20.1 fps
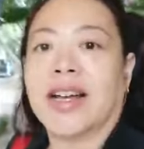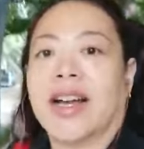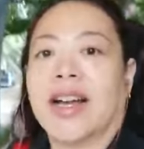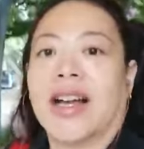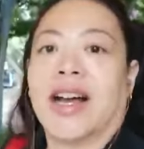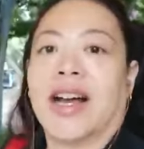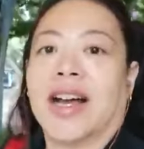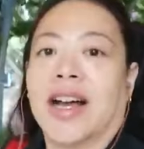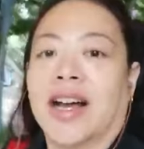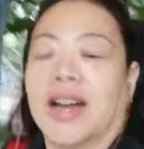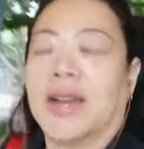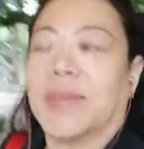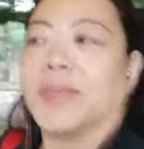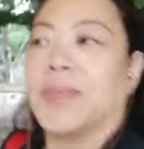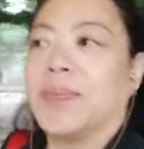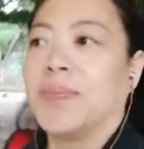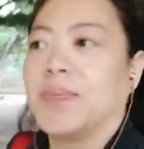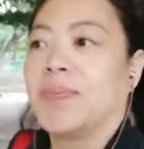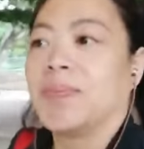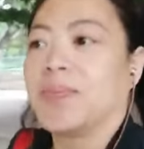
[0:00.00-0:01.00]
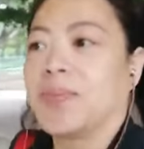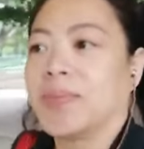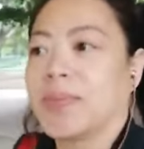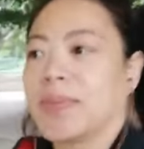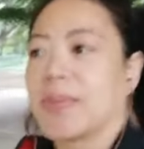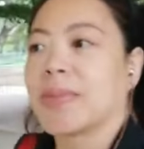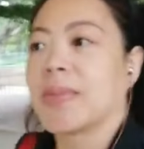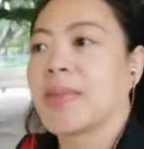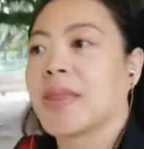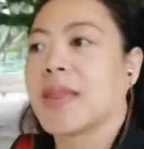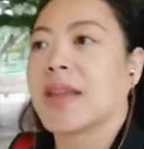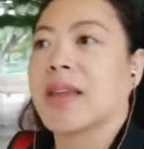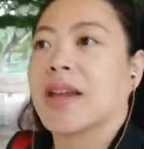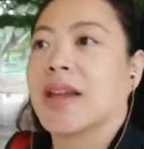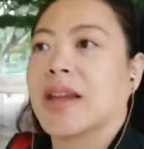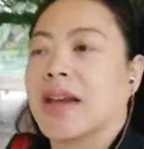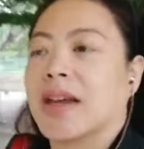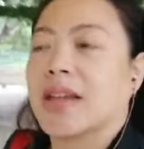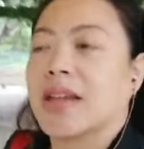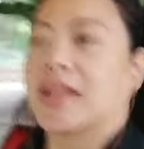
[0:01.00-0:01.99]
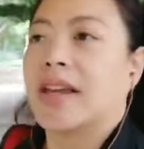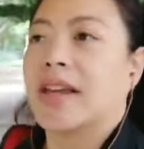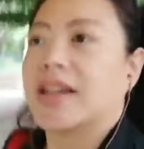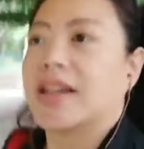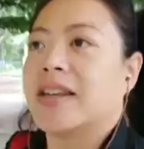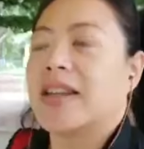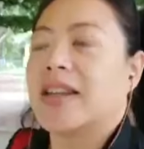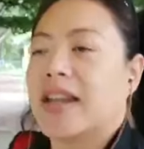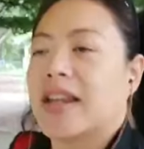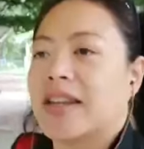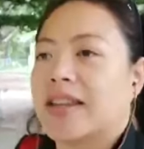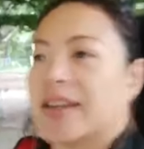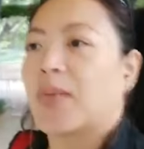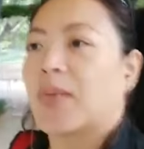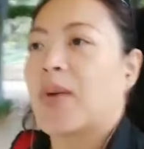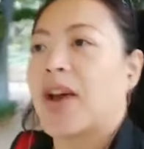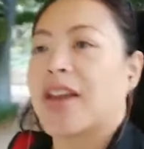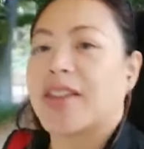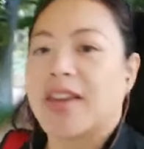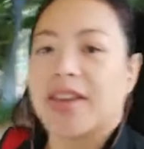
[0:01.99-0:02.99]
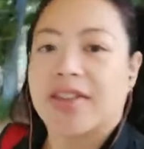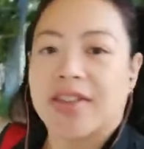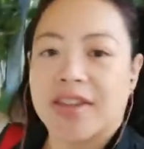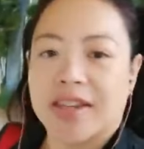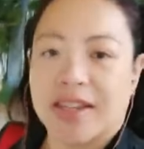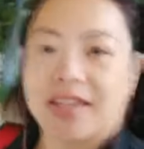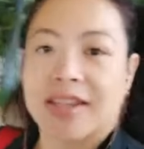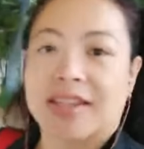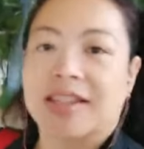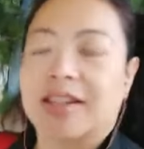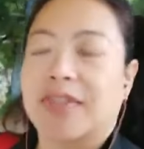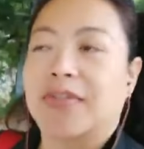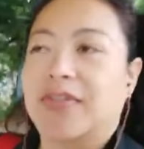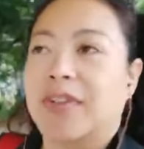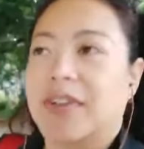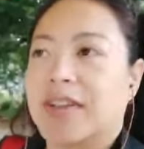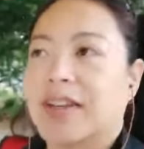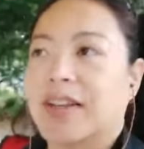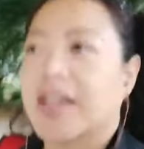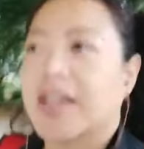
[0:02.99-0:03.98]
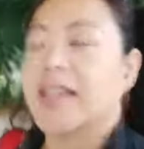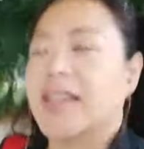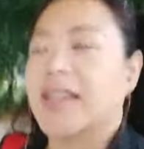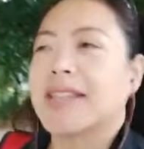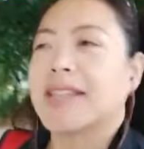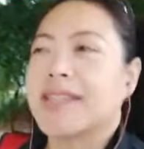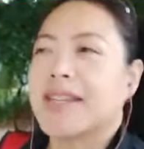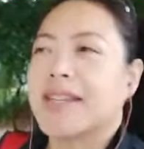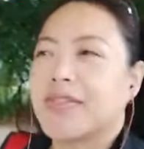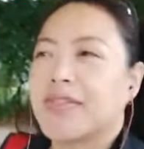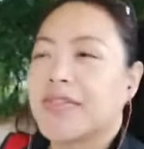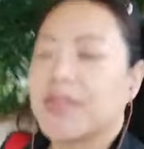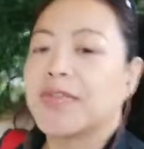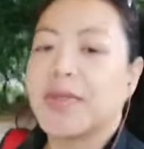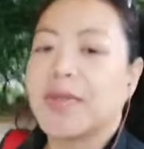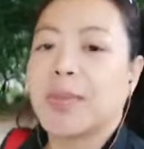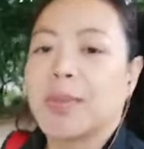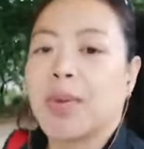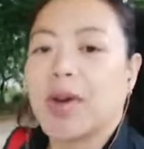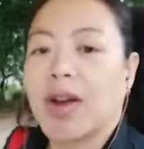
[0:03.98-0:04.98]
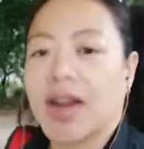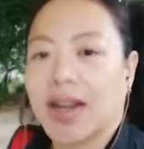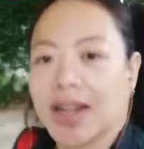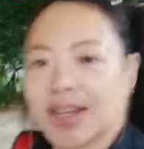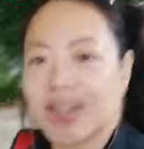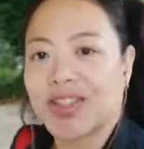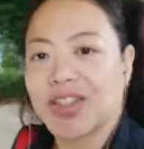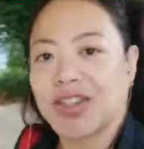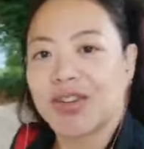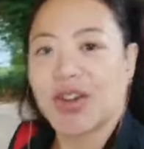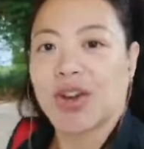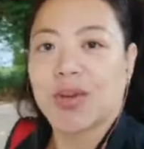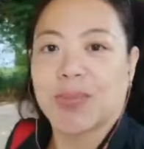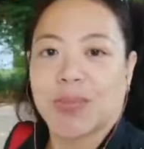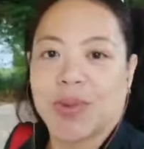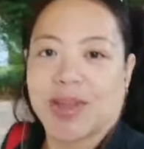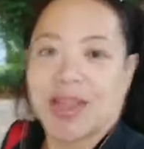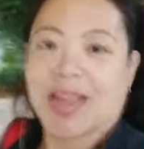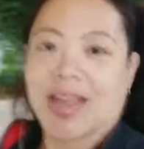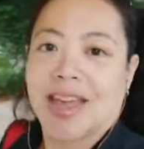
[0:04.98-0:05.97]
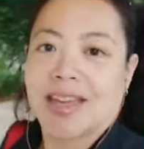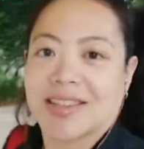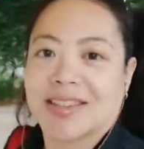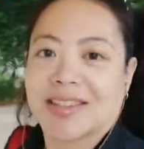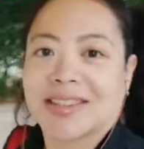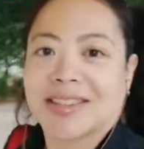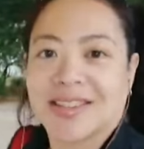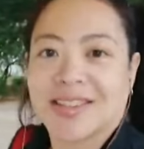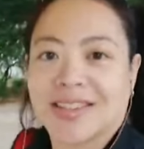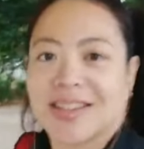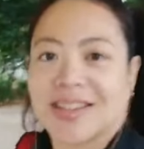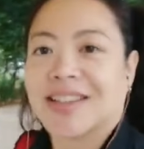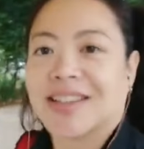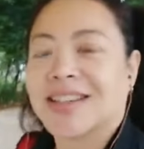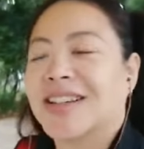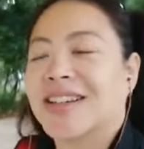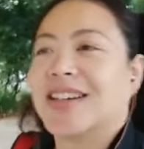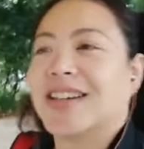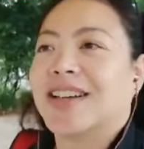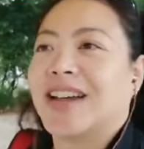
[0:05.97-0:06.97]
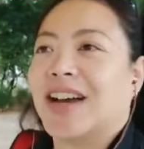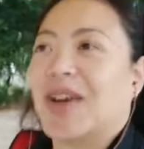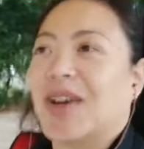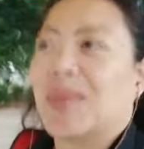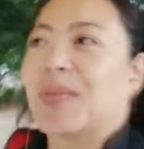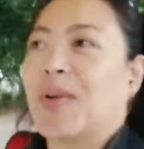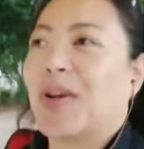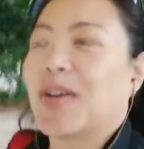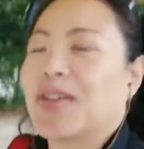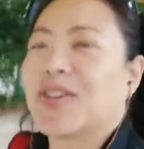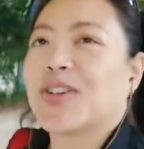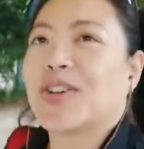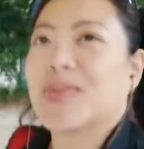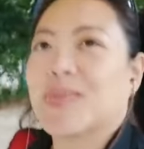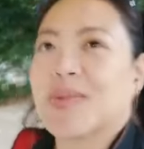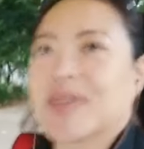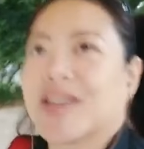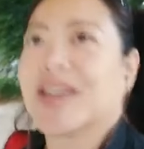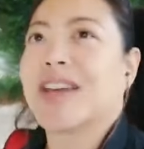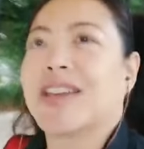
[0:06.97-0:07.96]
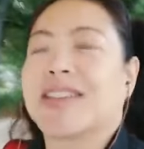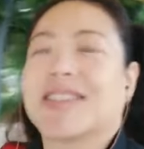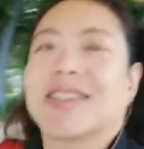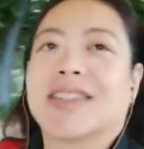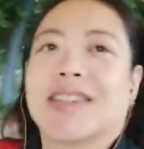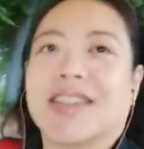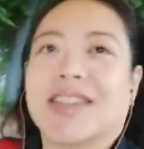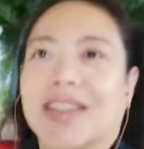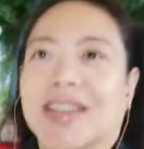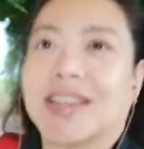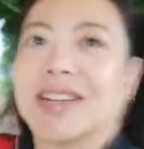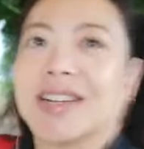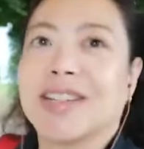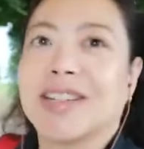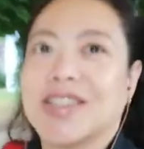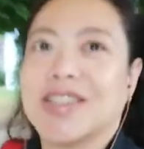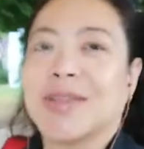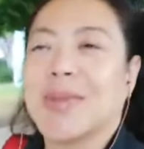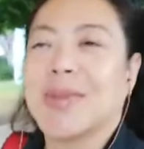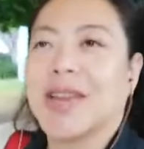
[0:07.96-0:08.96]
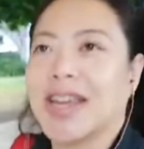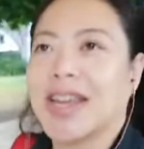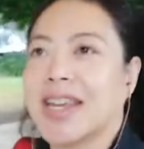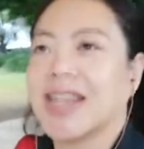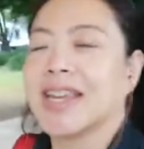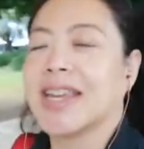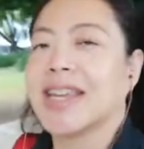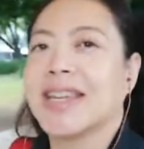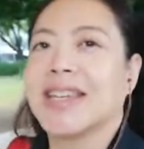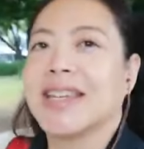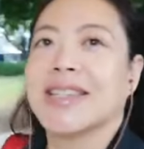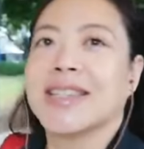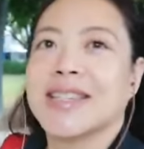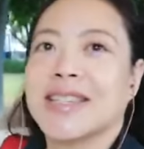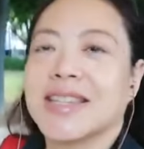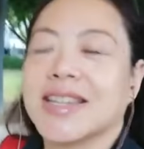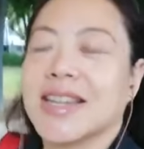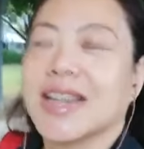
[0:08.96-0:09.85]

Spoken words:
That the way they think is different. That's different from buying into your own BS. Buying into your own BS, to me, is